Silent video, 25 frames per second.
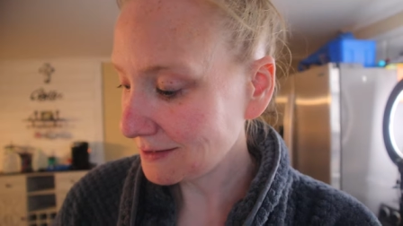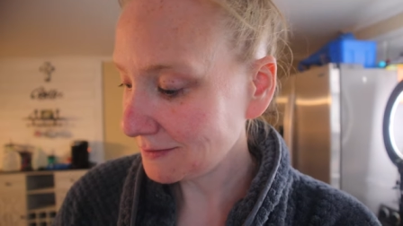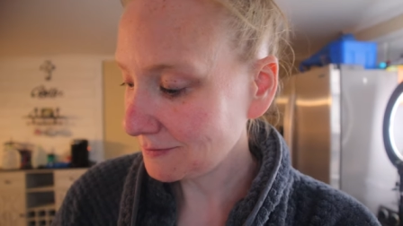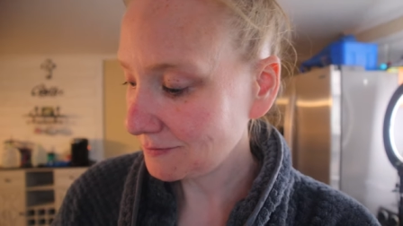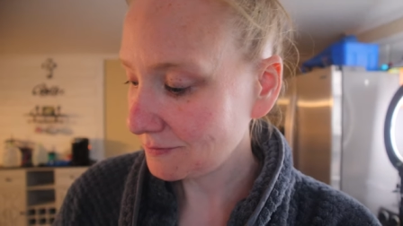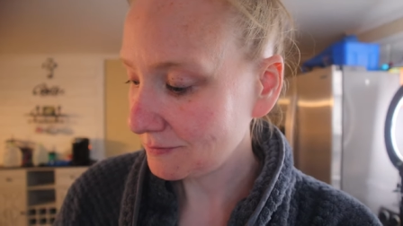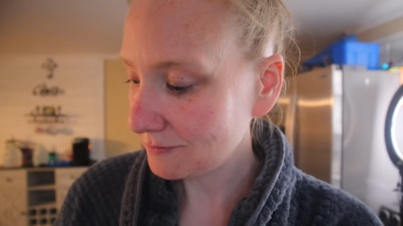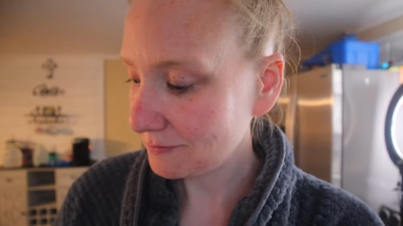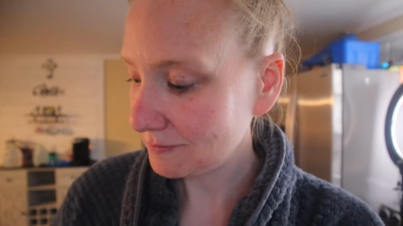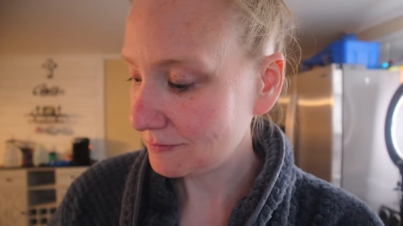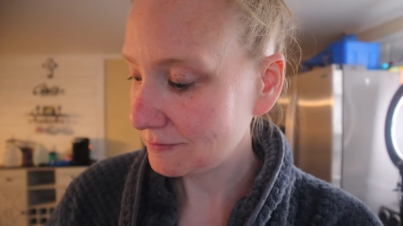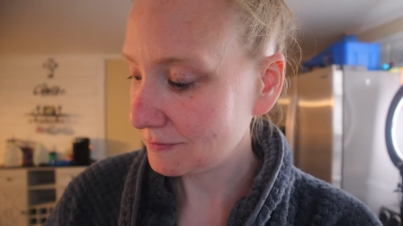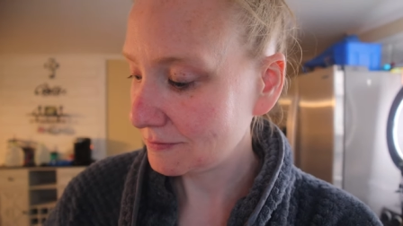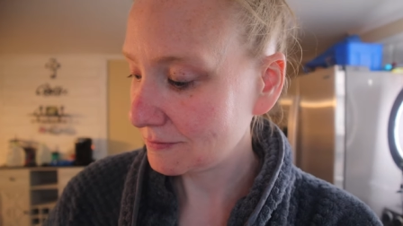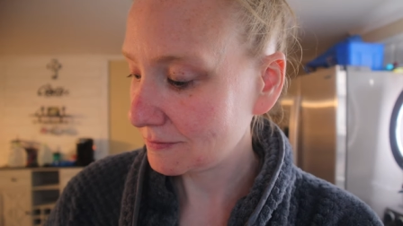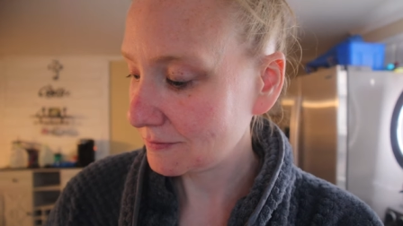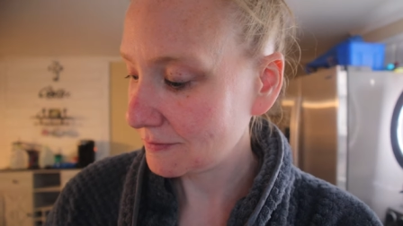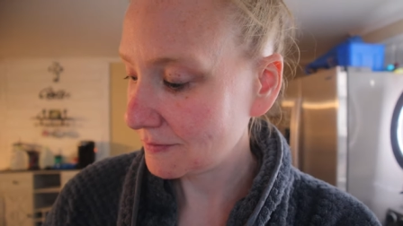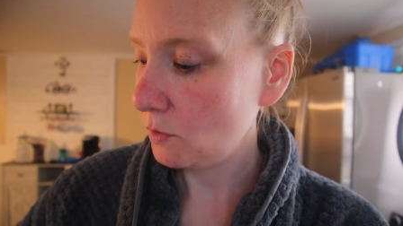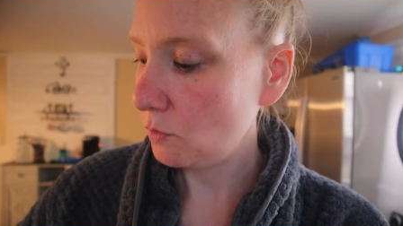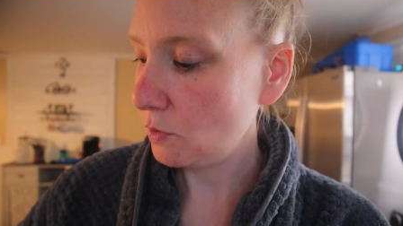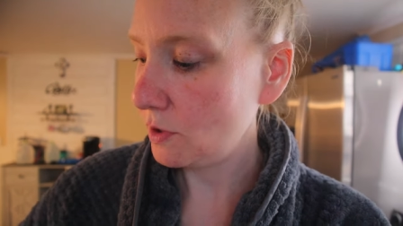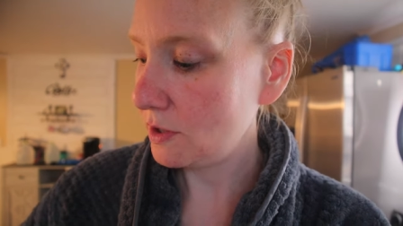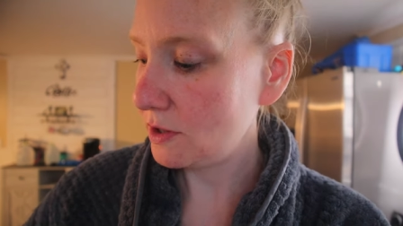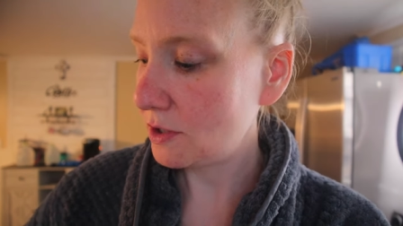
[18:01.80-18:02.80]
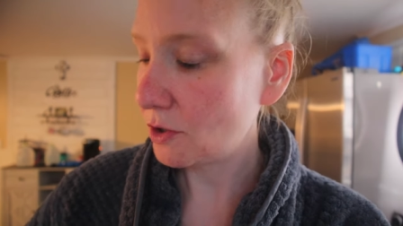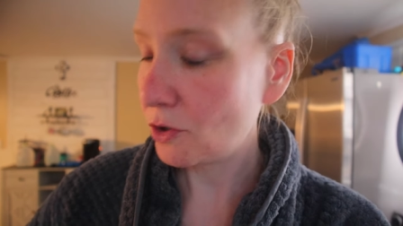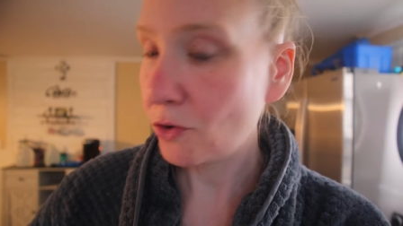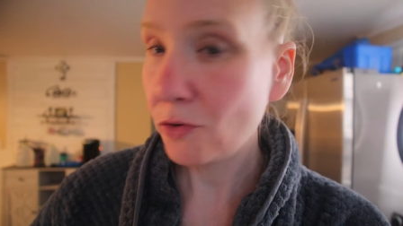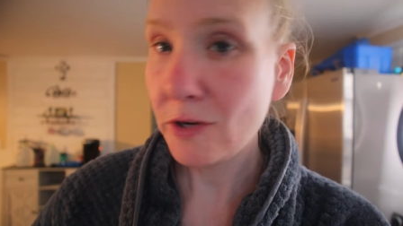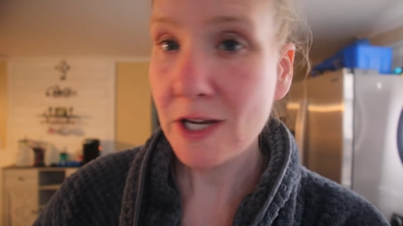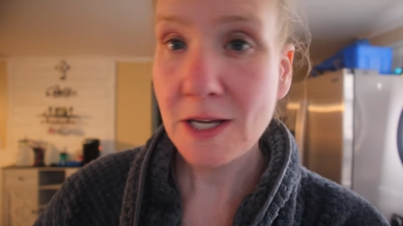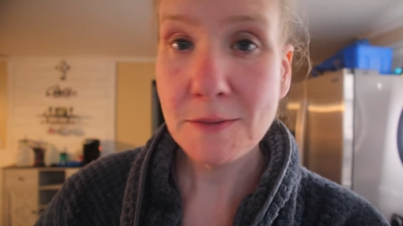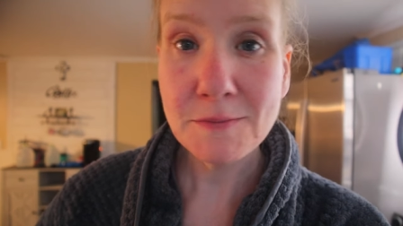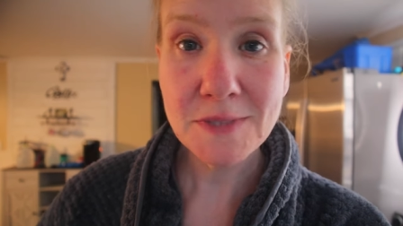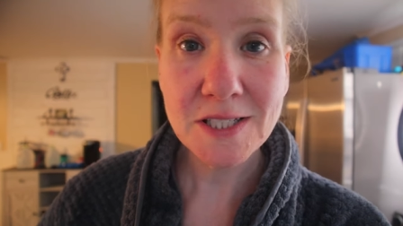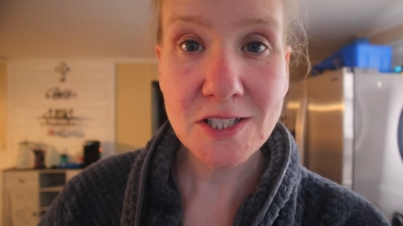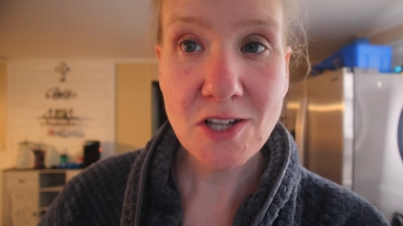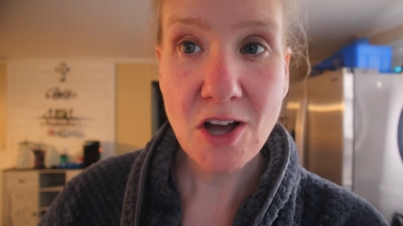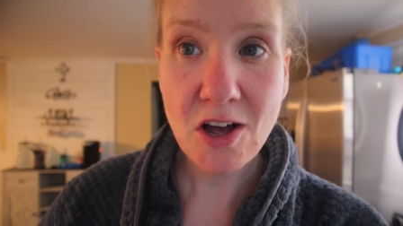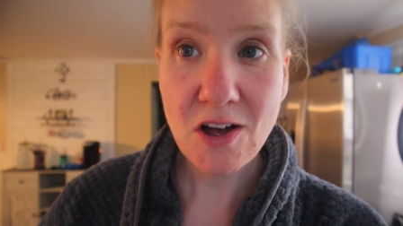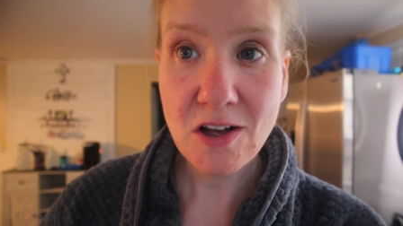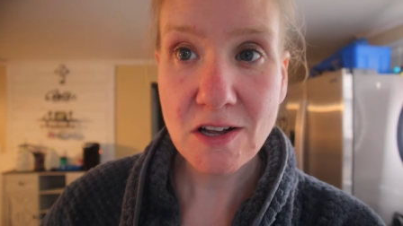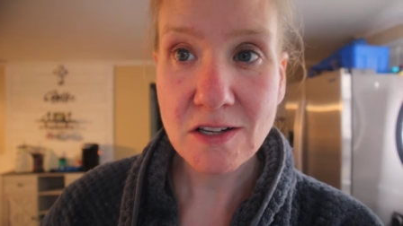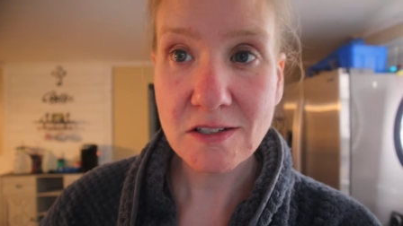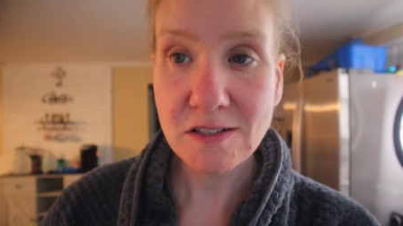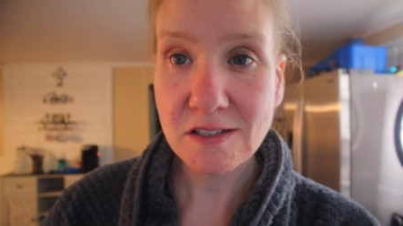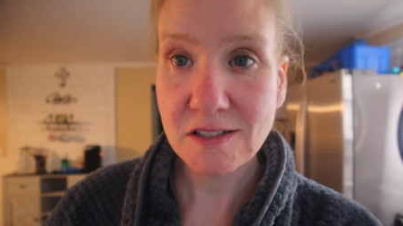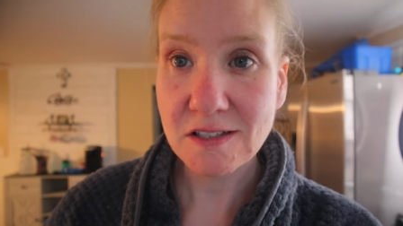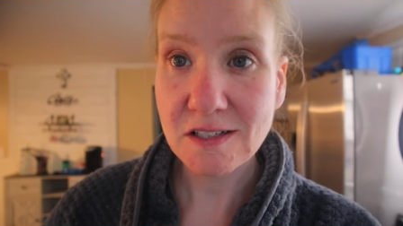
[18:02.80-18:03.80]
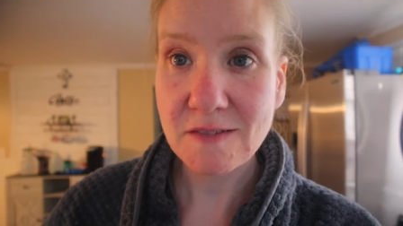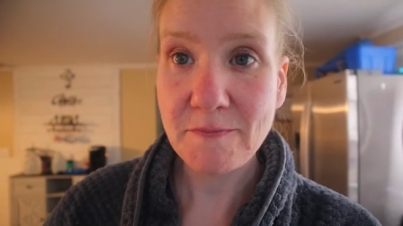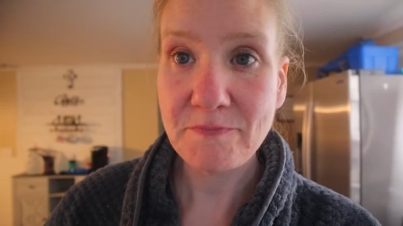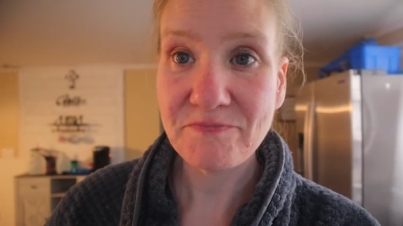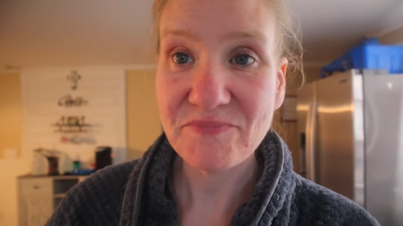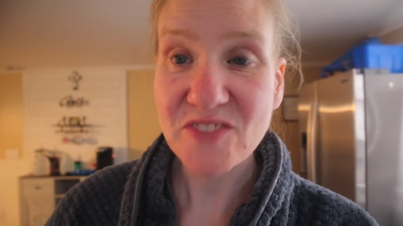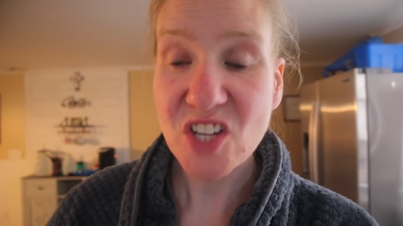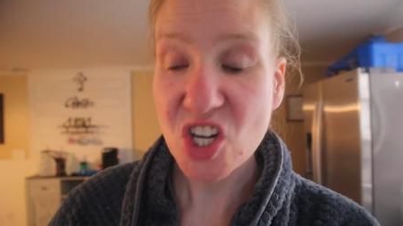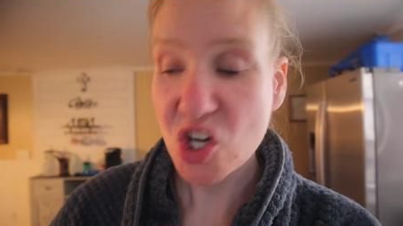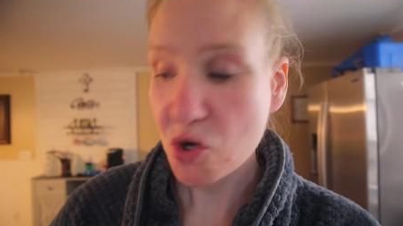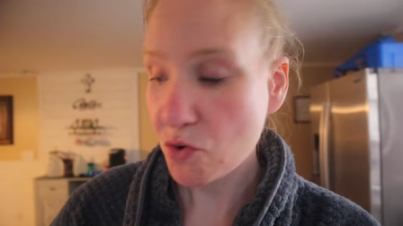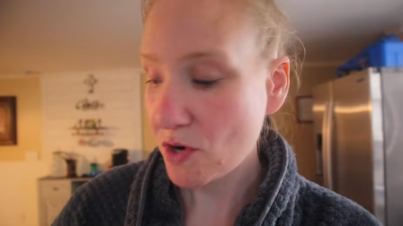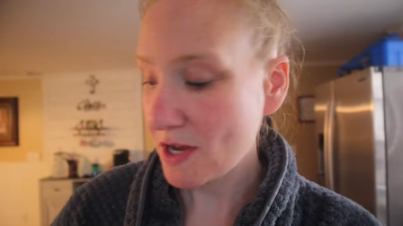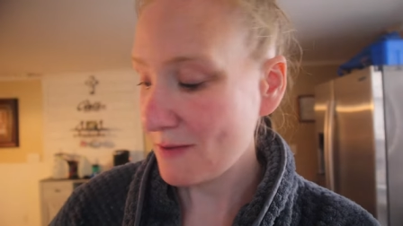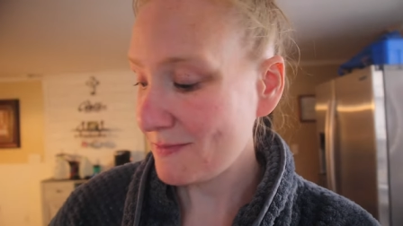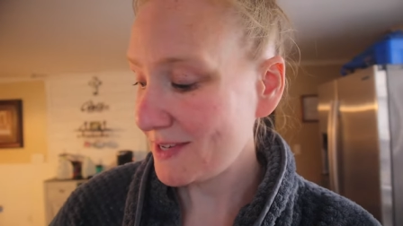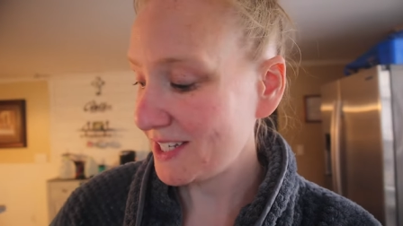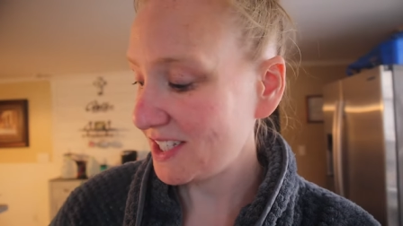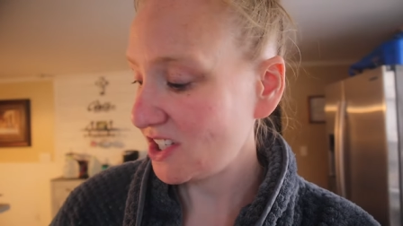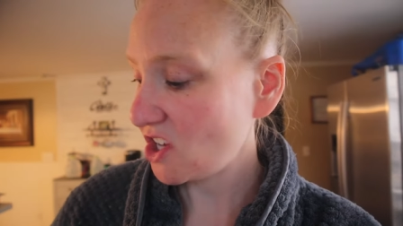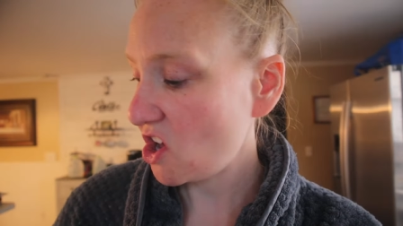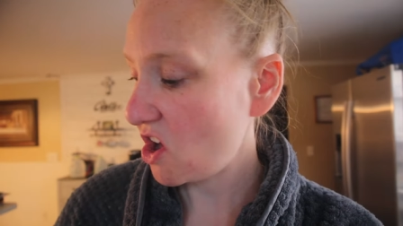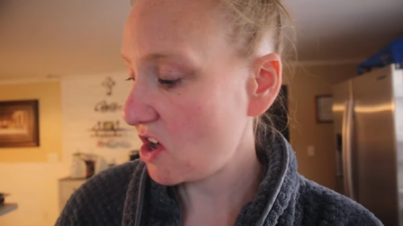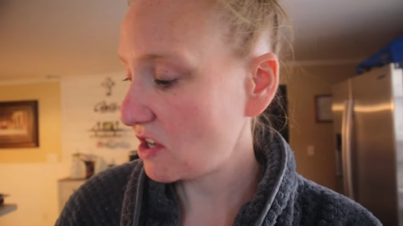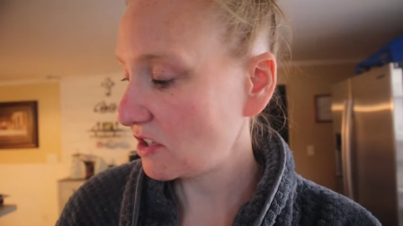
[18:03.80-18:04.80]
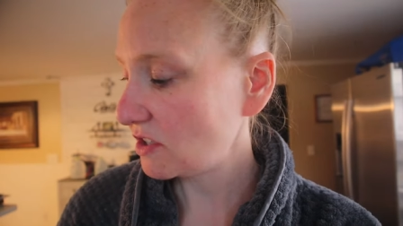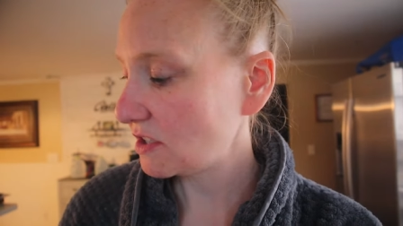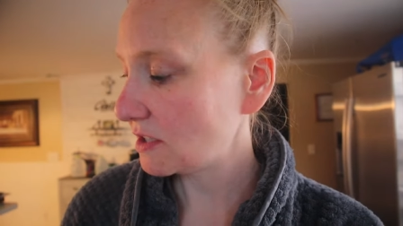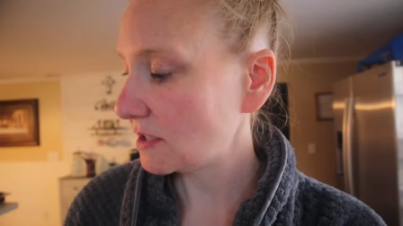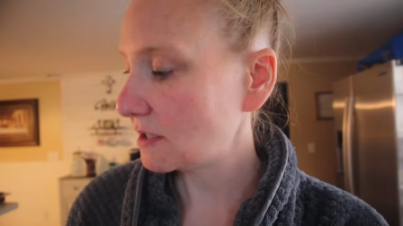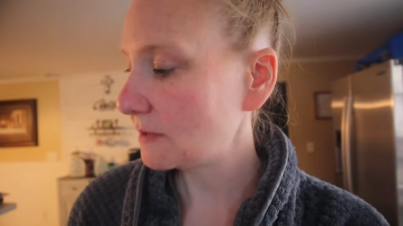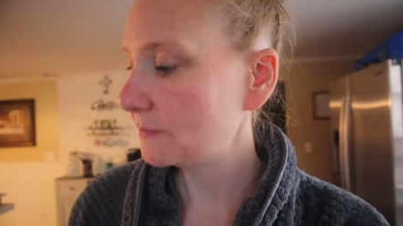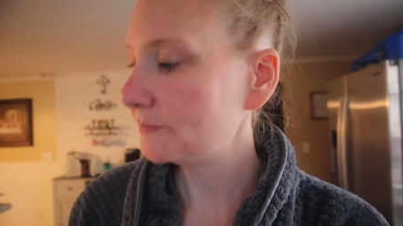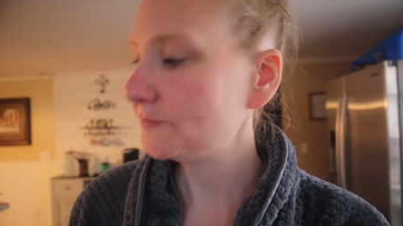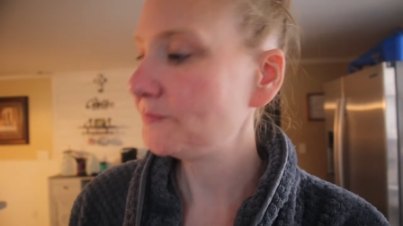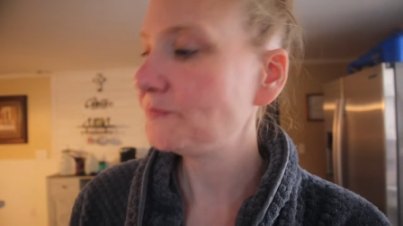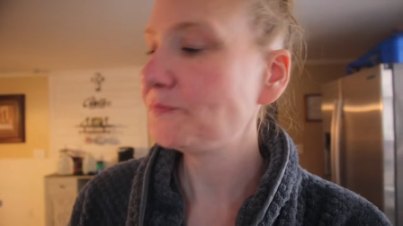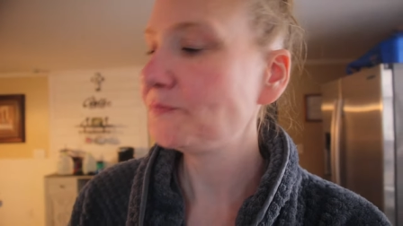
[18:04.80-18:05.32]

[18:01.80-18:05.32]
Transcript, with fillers: it with the cream sauce, the creamy sauce.